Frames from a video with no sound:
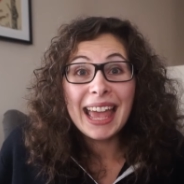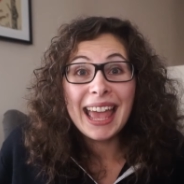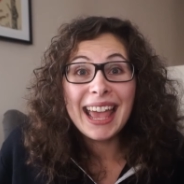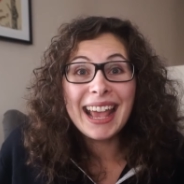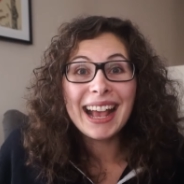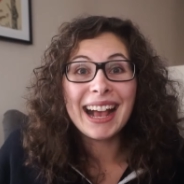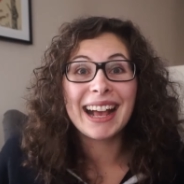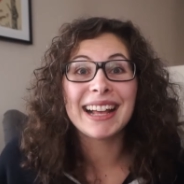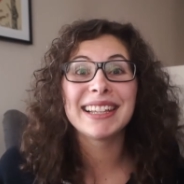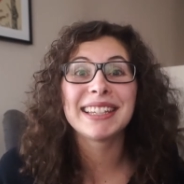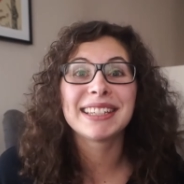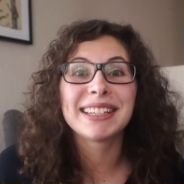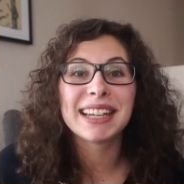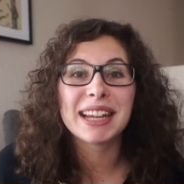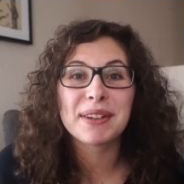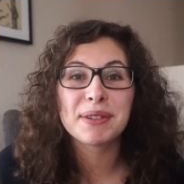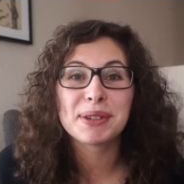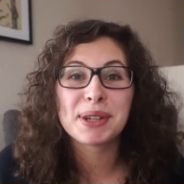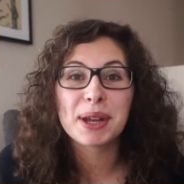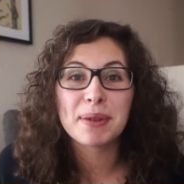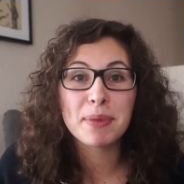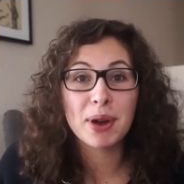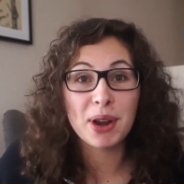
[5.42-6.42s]
Hey guys, today
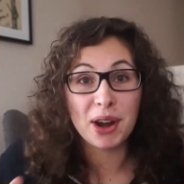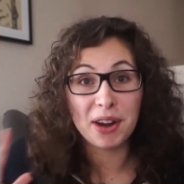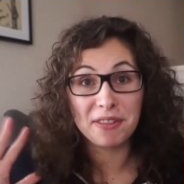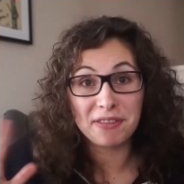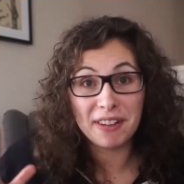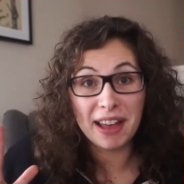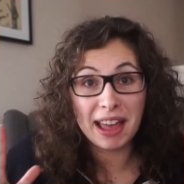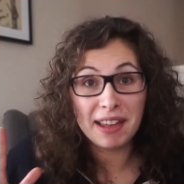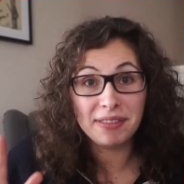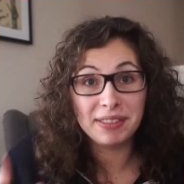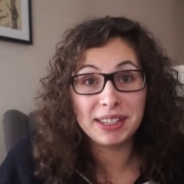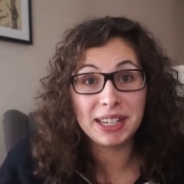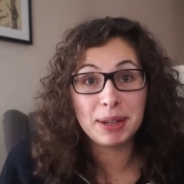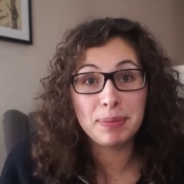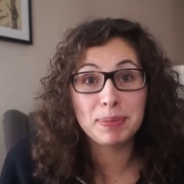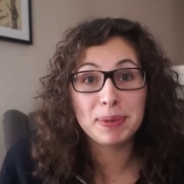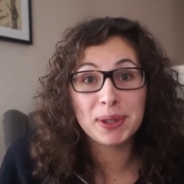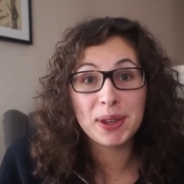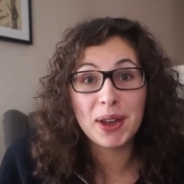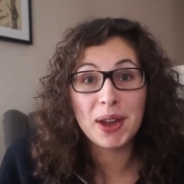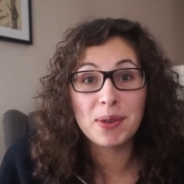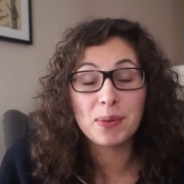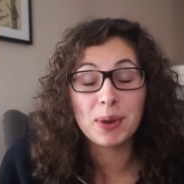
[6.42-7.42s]
we're talking about our 5
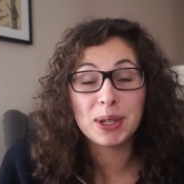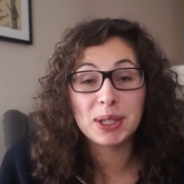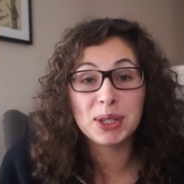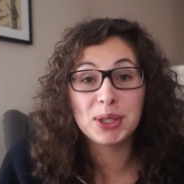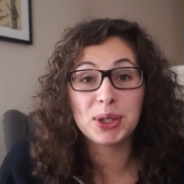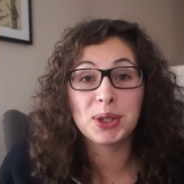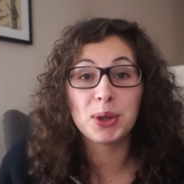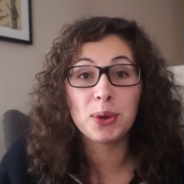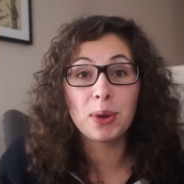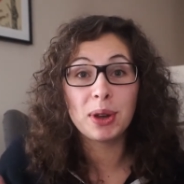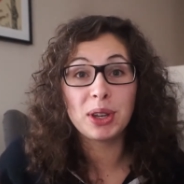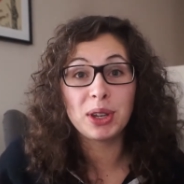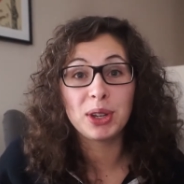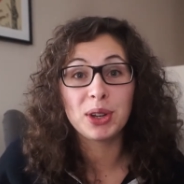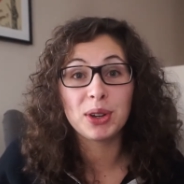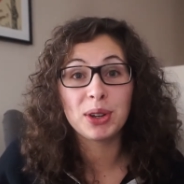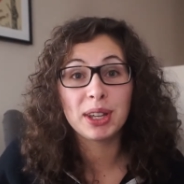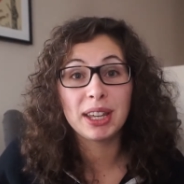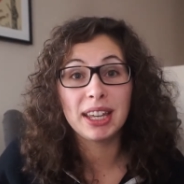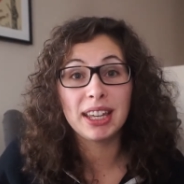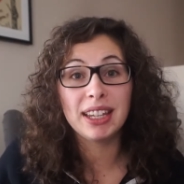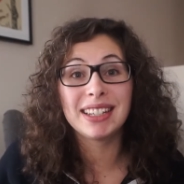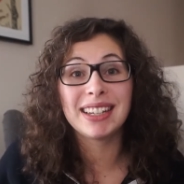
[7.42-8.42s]
tips on what to do when your
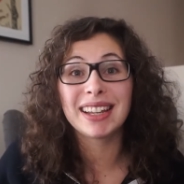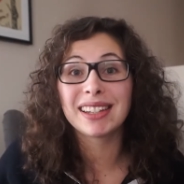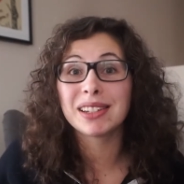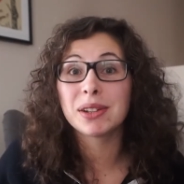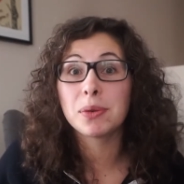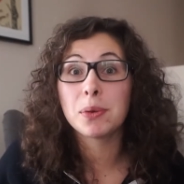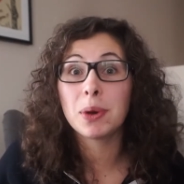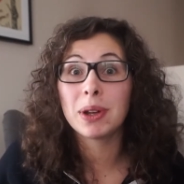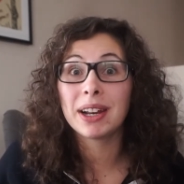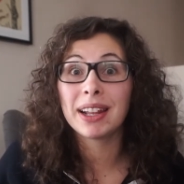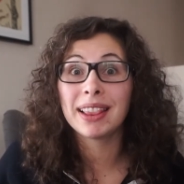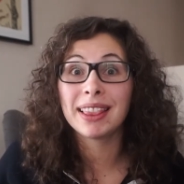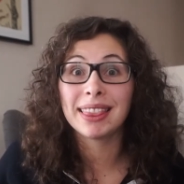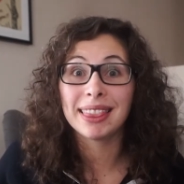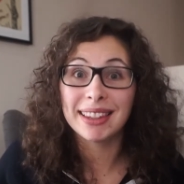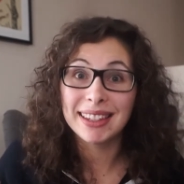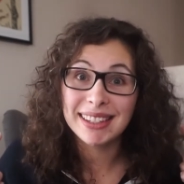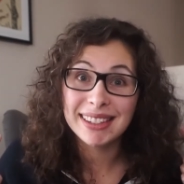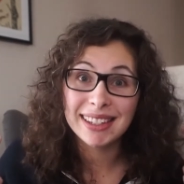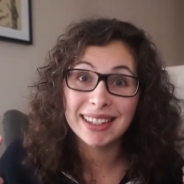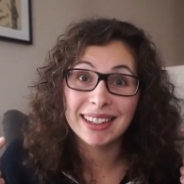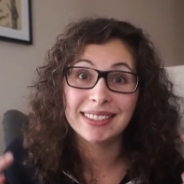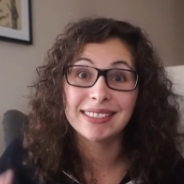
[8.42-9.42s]
kid doesn't want to
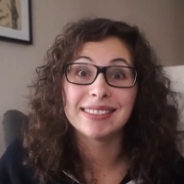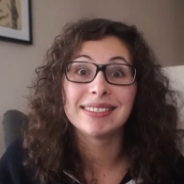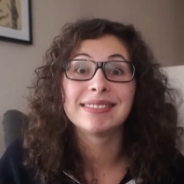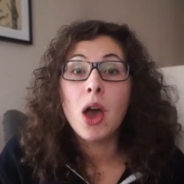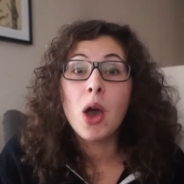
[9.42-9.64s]
listen.